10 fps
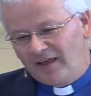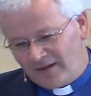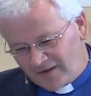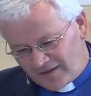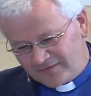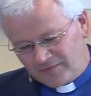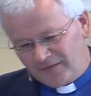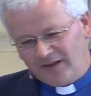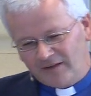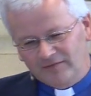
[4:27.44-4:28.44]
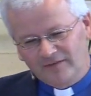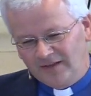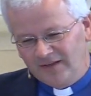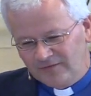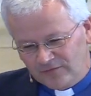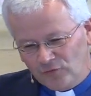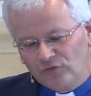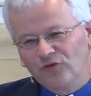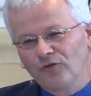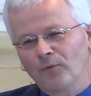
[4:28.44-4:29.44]
and something else so
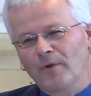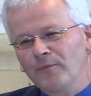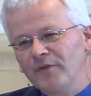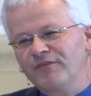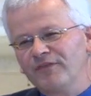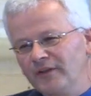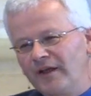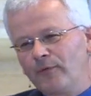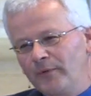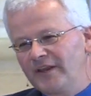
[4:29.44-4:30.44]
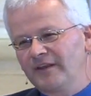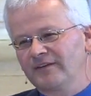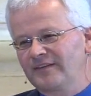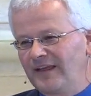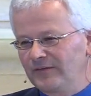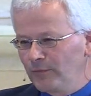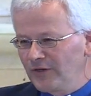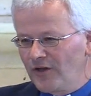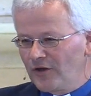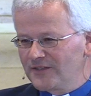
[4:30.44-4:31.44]
true. When we feel our weakest, that's
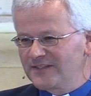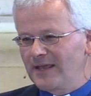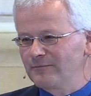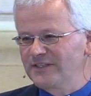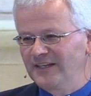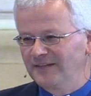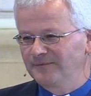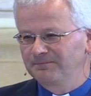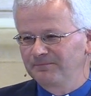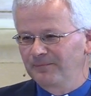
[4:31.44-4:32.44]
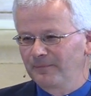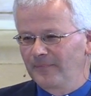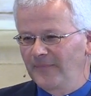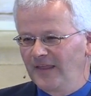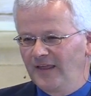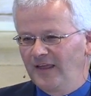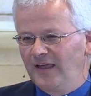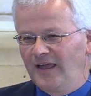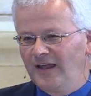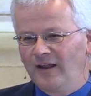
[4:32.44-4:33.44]
when God steps in.
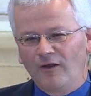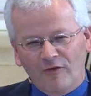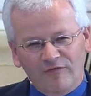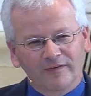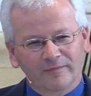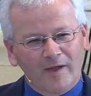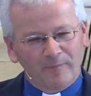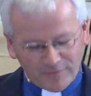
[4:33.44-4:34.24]
And a lot of us might